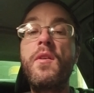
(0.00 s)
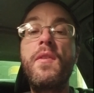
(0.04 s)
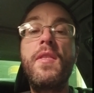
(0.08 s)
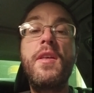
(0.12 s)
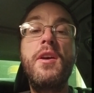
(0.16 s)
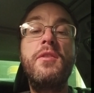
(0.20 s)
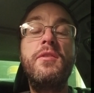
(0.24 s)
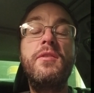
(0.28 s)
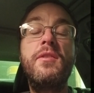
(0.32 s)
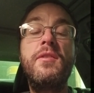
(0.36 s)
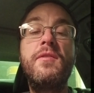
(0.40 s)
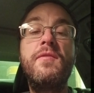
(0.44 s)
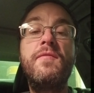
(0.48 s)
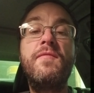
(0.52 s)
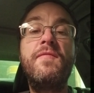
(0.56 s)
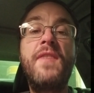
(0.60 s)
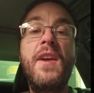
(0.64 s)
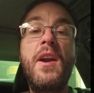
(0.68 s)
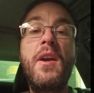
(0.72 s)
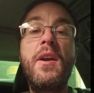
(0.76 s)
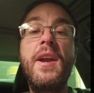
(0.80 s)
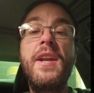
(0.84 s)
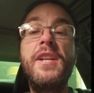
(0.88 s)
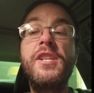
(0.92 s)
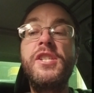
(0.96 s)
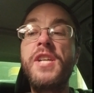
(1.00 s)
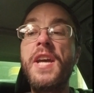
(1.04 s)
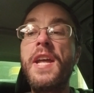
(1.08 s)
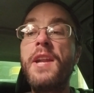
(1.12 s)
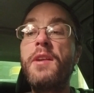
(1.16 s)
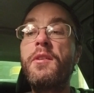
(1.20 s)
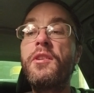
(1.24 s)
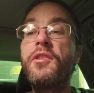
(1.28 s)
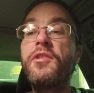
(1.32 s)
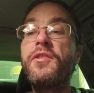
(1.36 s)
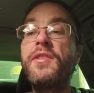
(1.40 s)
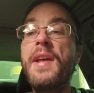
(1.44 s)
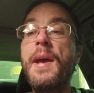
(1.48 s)
the very
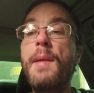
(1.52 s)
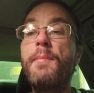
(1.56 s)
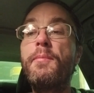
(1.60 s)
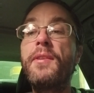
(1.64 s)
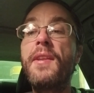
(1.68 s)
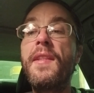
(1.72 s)
generous tips.